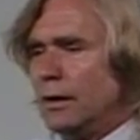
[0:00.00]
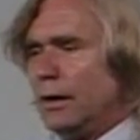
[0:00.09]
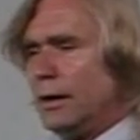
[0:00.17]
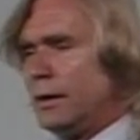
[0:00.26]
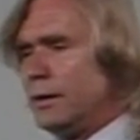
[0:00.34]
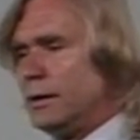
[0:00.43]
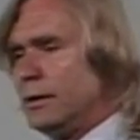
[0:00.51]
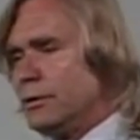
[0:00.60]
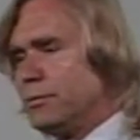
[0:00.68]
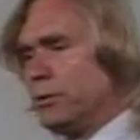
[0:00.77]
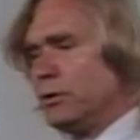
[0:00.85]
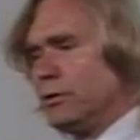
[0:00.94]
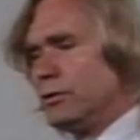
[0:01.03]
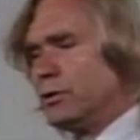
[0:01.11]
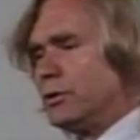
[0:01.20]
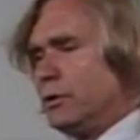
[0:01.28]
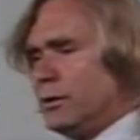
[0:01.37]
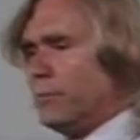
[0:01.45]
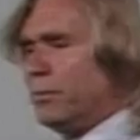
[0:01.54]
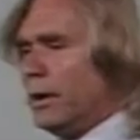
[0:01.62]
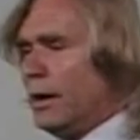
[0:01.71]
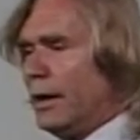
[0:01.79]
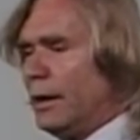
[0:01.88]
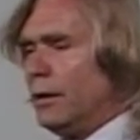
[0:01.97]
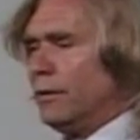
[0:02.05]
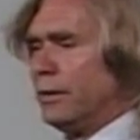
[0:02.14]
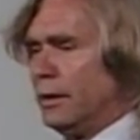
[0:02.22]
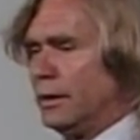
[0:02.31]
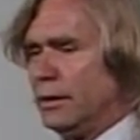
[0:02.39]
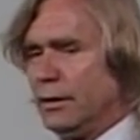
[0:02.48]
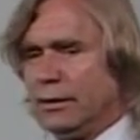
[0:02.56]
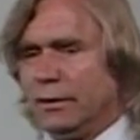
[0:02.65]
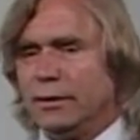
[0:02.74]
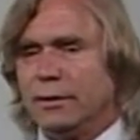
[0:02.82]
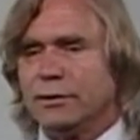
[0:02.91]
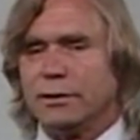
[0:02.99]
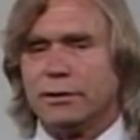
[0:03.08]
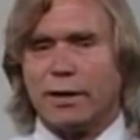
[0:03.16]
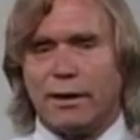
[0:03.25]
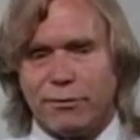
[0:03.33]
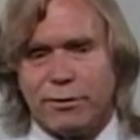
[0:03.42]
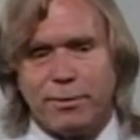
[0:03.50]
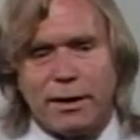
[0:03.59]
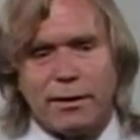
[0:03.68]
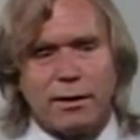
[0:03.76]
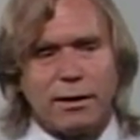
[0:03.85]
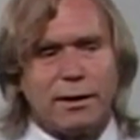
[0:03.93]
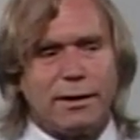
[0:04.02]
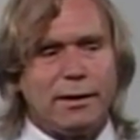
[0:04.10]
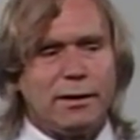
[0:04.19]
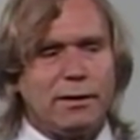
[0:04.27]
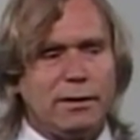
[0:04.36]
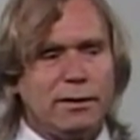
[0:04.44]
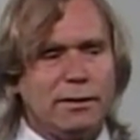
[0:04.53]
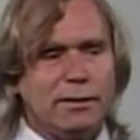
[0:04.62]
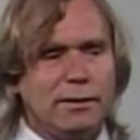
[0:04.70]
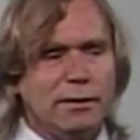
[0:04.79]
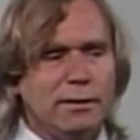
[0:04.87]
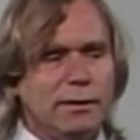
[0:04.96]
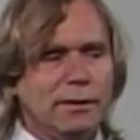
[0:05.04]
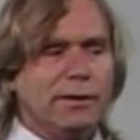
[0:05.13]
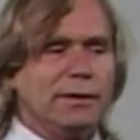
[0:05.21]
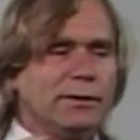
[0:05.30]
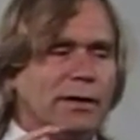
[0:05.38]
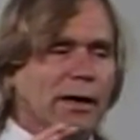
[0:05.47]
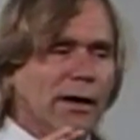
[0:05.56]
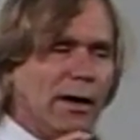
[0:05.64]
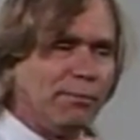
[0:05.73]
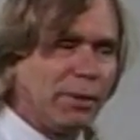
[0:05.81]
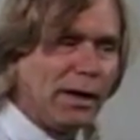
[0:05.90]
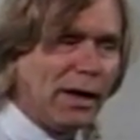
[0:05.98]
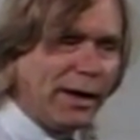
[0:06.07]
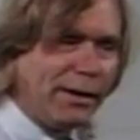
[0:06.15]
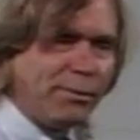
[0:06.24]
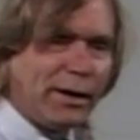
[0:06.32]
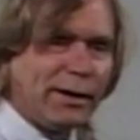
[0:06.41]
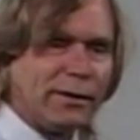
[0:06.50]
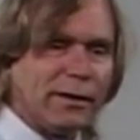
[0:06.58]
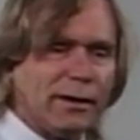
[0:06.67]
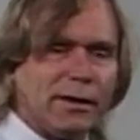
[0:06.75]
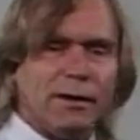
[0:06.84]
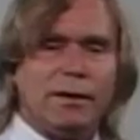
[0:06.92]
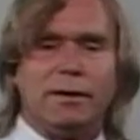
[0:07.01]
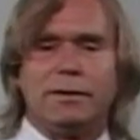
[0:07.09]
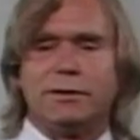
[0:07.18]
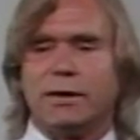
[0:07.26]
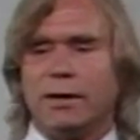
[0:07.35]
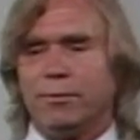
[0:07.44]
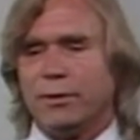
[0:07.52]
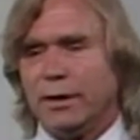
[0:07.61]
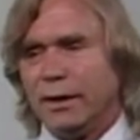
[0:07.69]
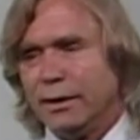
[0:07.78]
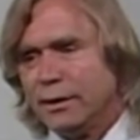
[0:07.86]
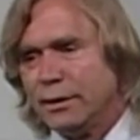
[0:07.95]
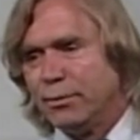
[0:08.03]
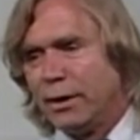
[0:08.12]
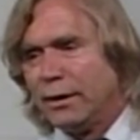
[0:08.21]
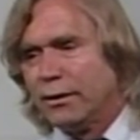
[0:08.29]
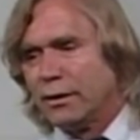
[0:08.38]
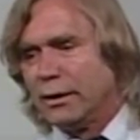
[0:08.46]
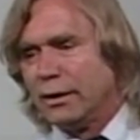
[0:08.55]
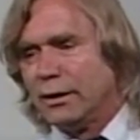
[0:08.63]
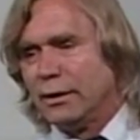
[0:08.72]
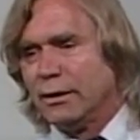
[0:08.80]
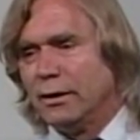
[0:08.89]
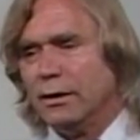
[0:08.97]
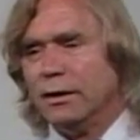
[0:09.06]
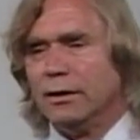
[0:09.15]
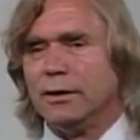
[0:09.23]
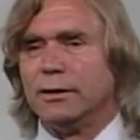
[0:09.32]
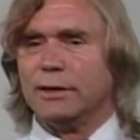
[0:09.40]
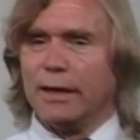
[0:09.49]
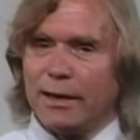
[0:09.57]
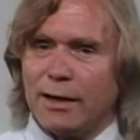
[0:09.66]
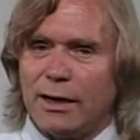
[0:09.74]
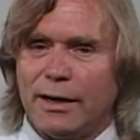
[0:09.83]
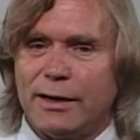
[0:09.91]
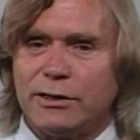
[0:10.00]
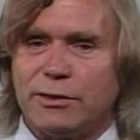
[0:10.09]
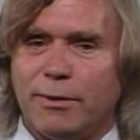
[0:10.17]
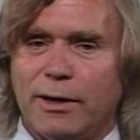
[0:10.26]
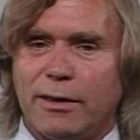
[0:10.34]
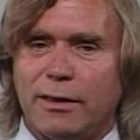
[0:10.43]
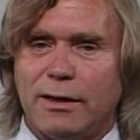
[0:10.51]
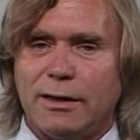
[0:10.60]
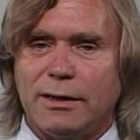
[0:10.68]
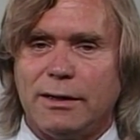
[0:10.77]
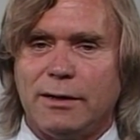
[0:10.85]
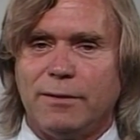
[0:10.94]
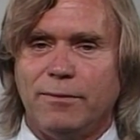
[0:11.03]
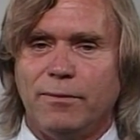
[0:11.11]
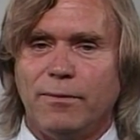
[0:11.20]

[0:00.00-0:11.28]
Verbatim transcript: And it is produced by thinking. It is discovered by thinking. It is applied by thinking. It is comprehended by thinking. It is analyzed by thinking.